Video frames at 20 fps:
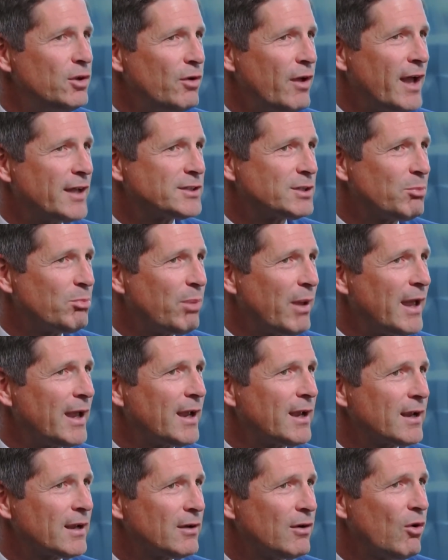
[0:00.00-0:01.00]
as a
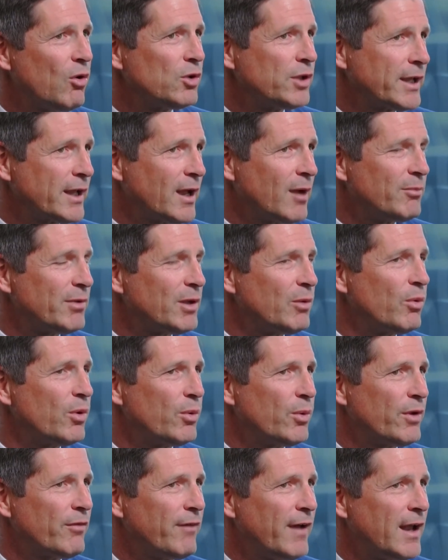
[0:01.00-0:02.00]
bank holding company, we
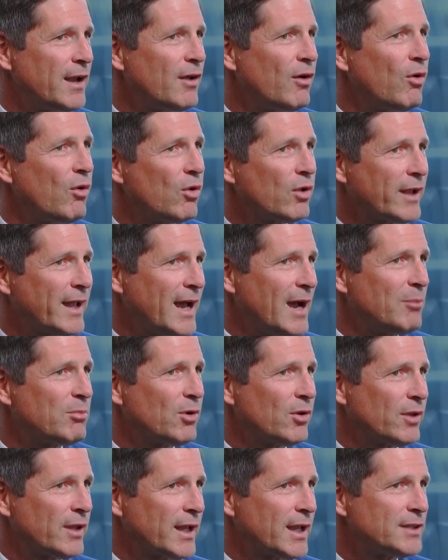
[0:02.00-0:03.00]
would have had to hold
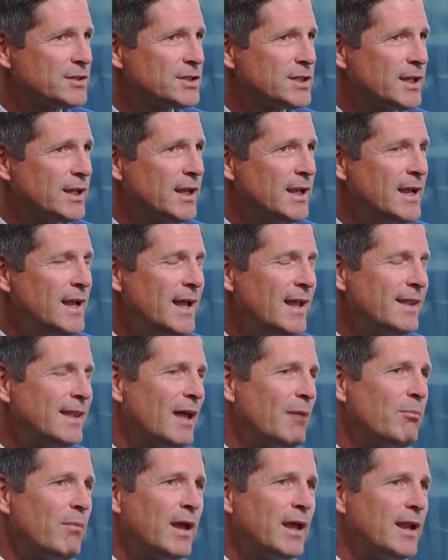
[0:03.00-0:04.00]
capital against it.
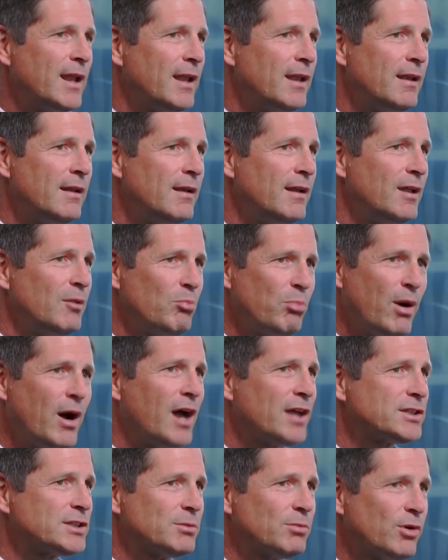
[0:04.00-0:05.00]
That made it
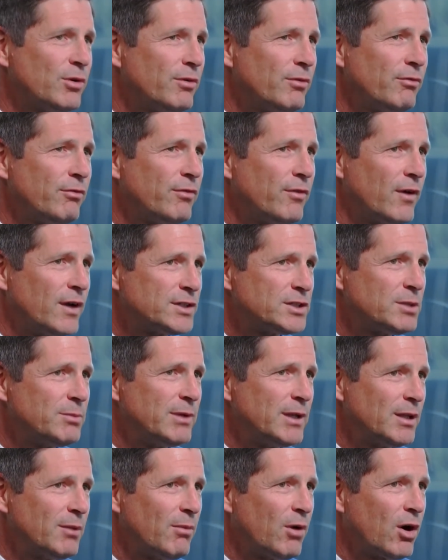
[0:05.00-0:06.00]
impossible for us to be
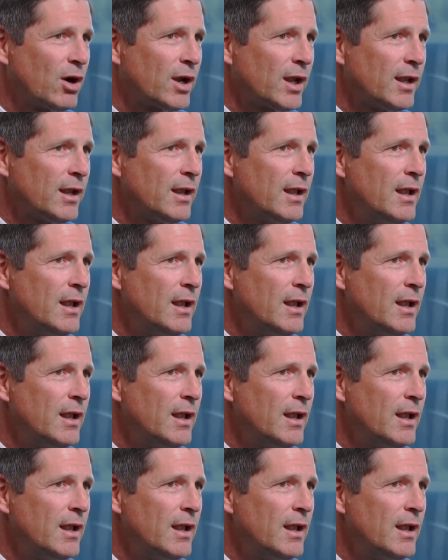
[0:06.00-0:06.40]
in the market.